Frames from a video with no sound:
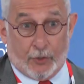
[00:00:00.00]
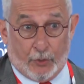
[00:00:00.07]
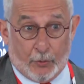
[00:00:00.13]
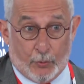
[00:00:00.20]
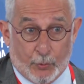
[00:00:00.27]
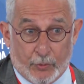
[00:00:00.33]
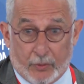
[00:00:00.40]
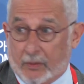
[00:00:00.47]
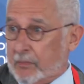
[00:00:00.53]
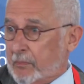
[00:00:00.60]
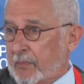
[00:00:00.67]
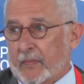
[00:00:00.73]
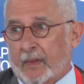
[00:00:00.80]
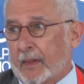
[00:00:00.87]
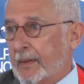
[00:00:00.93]
Jews,
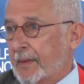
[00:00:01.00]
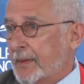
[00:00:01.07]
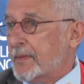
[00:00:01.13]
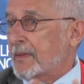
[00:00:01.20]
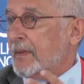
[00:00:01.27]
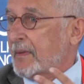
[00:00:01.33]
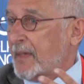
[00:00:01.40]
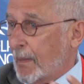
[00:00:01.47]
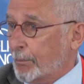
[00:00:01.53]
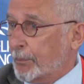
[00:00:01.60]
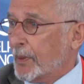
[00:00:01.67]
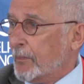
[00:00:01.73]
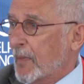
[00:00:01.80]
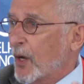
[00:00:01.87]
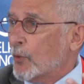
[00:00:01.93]
it is the
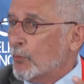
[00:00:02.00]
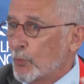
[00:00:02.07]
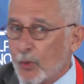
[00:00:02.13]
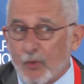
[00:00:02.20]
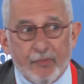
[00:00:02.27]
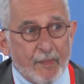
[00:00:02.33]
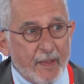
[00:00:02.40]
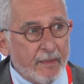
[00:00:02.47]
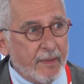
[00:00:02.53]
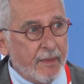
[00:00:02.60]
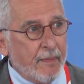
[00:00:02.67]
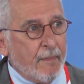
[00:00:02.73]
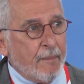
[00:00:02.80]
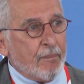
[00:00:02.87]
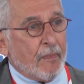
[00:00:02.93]
Temple Mount movement
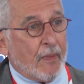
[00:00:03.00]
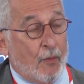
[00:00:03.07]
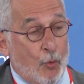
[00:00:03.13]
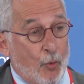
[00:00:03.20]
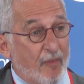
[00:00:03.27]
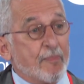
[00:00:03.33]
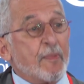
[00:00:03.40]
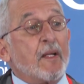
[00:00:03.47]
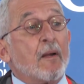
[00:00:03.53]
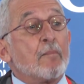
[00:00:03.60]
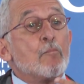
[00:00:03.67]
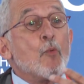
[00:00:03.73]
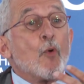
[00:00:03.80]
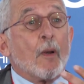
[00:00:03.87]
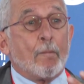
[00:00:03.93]
who have become
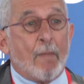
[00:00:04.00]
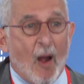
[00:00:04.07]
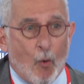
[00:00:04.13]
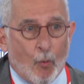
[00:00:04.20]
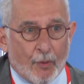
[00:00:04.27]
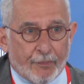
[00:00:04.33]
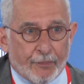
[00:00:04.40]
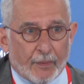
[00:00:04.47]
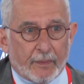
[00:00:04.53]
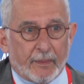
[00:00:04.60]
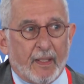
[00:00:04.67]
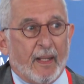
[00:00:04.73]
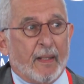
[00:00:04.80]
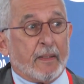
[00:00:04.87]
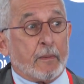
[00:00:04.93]
more powerful
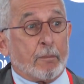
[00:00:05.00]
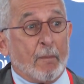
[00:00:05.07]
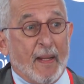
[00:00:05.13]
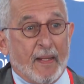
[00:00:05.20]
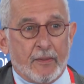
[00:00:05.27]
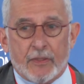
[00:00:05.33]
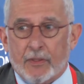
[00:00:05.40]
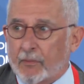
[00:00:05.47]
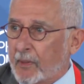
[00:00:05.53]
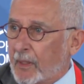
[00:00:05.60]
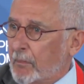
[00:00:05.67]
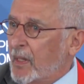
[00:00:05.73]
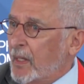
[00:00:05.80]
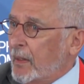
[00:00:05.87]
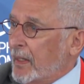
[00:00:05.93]
and mainstream.